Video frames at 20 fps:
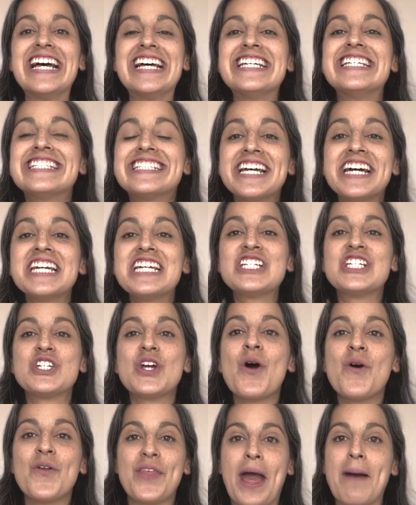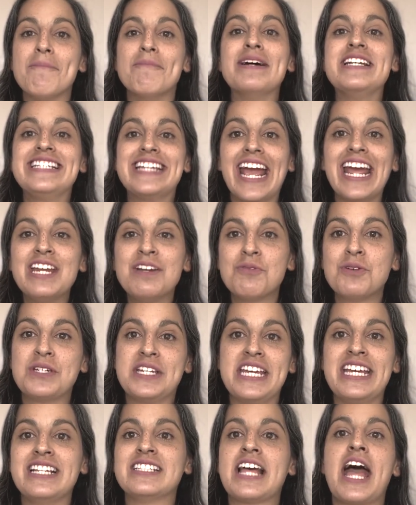Studies show that maintaining
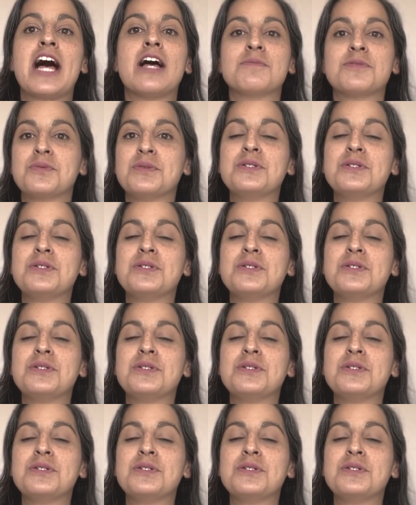routine helps